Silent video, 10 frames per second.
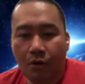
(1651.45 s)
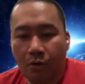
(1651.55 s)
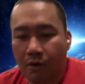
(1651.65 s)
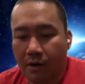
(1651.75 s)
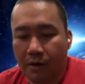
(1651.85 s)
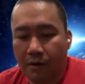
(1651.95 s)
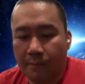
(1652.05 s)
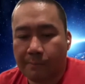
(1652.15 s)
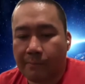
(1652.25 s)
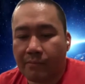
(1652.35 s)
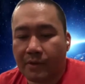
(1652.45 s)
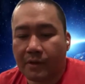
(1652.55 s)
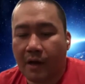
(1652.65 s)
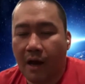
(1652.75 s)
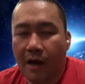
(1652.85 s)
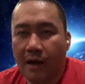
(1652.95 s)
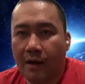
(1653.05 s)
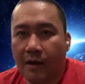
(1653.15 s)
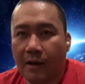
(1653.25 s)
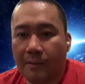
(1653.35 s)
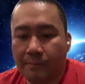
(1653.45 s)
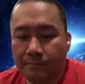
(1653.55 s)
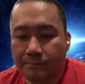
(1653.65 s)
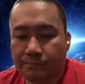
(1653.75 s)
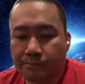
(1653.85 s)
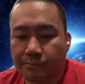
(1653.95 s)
or um,